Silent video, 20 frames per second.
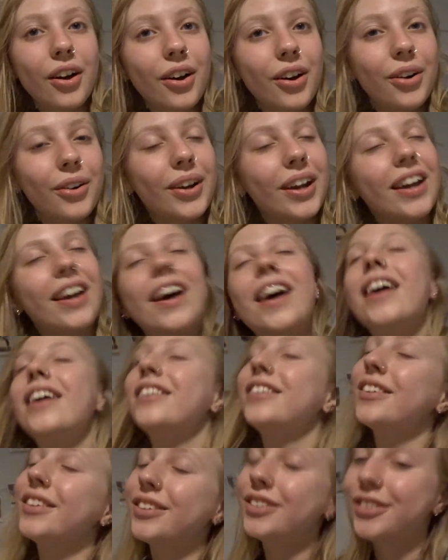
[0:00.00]
Okay
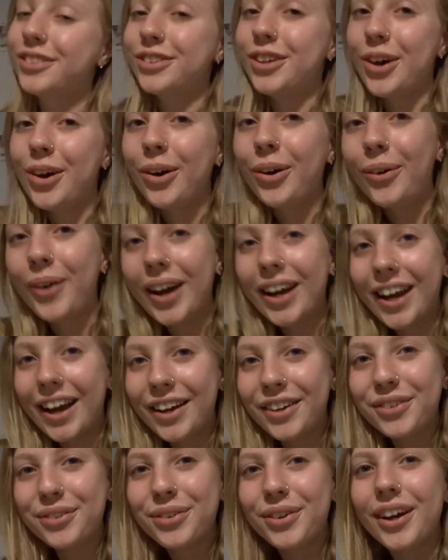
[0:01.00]
guys, so I
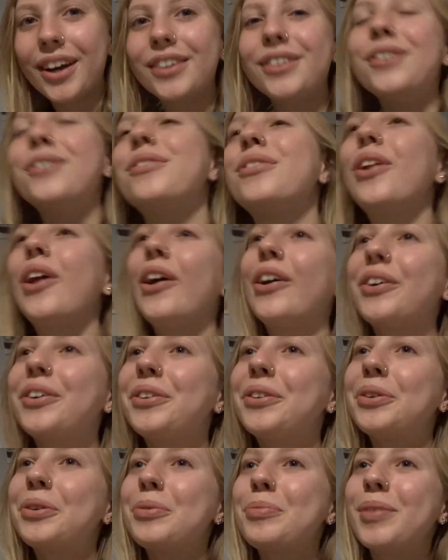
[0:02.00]
kind of forgot to vlog a
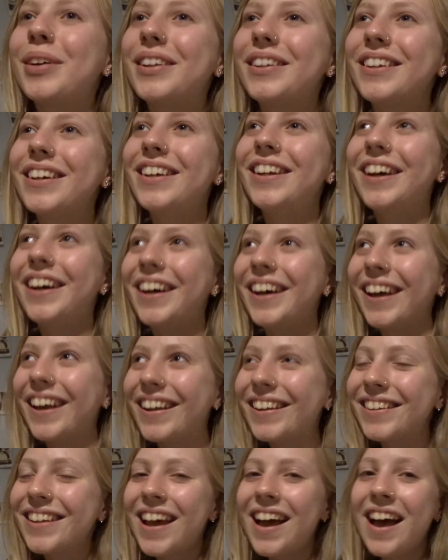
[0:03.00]
little bit tonight.